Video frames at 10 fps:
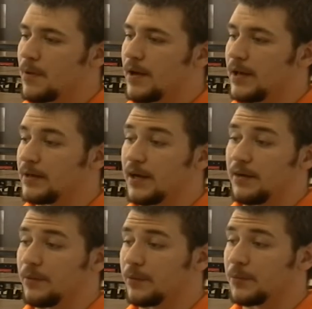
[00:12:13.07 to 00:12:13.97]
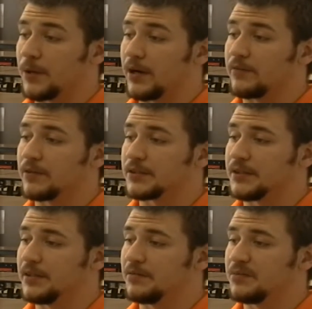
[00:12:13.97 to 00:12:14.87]
and yeah, we were proud of
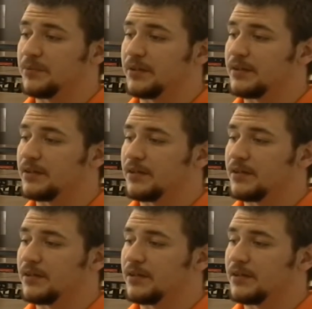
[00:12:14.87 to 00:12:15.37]
ourselves, but